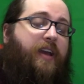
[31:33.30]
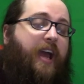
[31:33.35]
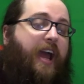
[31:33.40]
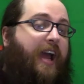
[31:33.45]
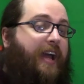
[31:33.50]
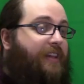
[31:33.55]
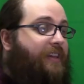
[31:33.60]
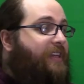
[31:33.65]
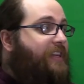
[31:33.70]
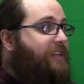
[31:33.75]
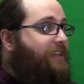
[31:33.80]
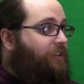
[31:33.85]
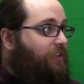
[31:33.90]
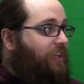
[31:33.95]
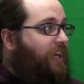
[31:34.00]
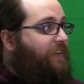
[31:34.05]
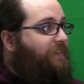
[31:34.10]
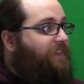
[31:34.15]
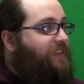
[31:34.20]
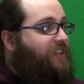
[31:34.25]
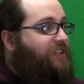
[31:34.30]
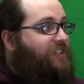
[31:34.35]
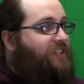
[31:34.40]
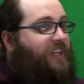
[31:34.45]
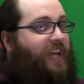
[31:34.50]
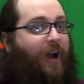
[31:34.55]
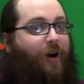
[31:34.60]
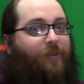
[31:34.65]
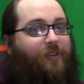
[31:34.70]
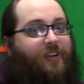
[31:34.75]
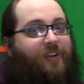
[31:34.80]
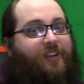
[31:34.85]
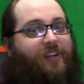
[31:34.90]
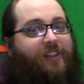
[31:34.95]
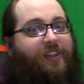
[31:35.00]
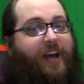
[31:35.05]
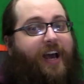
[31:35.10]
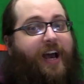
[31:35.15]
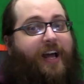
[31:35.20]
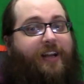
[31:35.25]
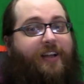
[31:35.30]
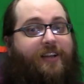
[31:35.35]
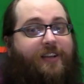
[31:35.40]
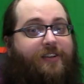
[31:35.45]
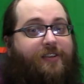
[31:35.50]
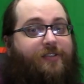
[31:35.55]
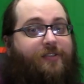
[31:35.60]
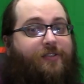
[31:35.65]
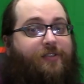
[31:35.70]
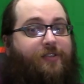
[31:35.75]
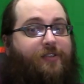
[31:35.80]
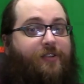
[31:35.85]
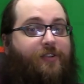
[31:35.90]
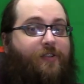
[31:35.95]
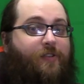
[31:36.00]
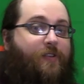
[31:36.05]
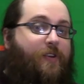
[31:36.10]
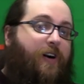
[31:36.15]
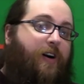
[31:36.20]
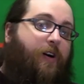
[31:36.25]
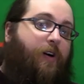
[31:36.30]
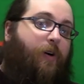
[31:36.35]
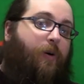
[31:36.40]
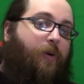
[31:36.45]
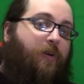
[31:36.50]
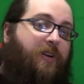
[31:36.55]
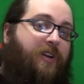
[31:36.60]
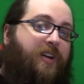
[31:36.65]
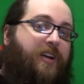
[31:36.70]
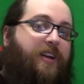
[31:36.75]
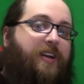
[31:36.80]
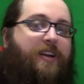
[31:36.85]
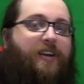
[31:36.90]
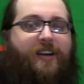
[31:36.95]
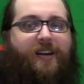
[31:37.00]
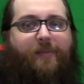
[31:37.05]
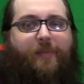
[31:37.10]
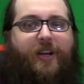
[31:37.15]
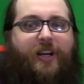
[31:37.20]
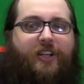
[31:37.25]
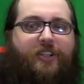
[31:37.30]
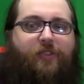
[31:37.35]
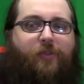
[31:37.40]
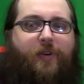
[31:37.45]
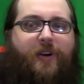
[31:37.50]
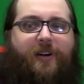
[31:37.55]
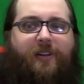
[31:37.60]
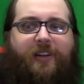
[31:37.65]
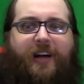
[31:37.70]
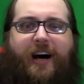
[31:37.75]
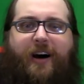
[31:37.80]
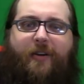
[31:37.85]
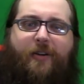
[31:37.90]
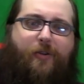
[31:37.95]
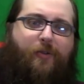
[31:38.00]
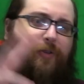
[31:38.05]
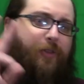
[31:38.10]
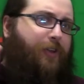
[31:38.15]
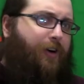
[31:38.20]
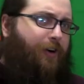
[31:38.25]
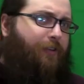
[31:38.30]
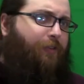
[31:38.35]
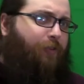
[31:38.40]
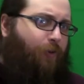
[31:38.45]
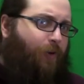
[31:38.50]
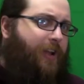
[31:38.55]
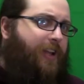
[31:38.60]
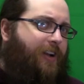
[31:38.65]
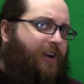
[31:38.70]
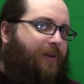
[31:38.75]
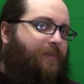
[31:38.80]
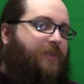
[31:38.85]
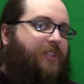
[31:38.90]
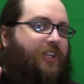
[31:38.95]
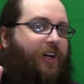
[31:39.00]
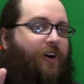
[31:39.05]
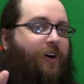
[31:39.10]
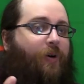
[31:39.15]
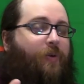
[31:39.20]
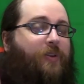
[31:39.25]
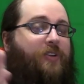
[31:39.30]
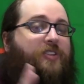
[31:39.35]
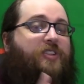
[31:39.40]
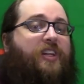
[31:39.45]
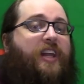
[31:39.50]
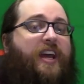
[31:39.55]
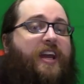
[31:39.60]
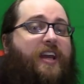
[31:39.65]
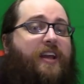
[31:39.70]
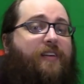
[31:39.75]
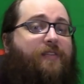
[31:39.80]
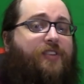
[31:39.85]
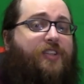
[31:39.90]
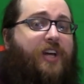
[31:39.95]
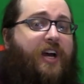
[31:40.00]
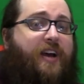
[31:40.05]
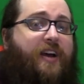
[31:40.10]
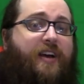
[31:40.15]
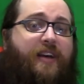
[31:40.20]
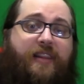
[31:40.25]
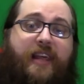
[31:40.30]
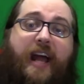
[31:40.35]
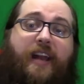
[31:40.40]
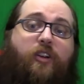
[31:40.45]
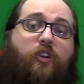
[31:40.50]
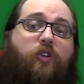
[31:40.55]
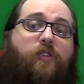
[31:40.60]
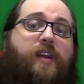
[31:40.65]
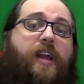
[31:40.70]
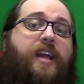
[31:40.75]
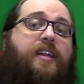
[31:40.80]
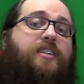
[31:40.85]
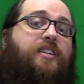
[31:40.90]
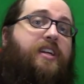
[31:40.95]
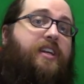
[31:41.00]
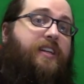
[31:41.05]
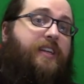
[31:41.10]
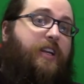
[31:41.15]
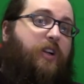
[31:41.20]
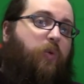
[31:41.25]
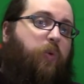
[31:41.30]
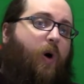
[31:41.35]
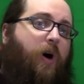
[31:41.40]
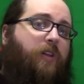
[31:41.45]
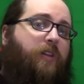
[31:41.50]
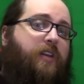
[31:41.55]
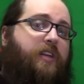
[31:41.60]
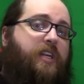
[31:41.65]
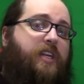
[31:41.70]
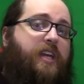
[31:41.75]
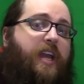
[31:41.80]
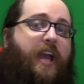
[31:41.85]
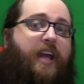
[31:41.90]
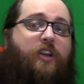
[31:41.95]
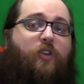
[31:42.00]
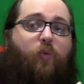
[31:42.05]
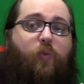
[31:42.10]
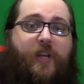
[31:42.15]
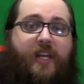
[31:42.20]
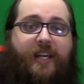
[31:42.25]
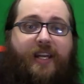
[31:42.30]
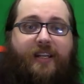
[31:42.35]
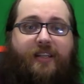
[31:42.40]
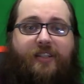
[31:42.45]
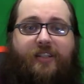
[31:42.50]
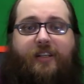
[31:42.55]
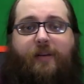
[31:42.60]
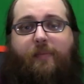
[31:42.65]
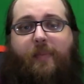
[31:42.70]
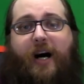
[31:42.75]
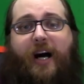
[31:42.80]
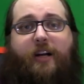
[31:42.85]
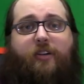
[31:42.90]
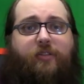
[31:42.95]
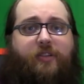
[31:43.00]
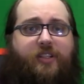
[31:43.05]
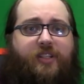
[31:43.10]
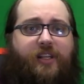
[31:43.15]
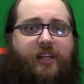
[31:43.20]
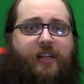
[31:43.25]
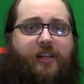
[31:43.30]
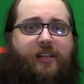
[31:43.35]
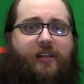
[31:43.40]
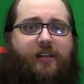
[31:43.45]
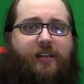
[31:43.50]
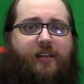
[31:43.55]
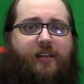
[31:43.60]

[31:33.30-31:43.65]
And the leftist counter to that is no, because if we allow you the freedom to own slaves, that creates inequality and weakens democracy.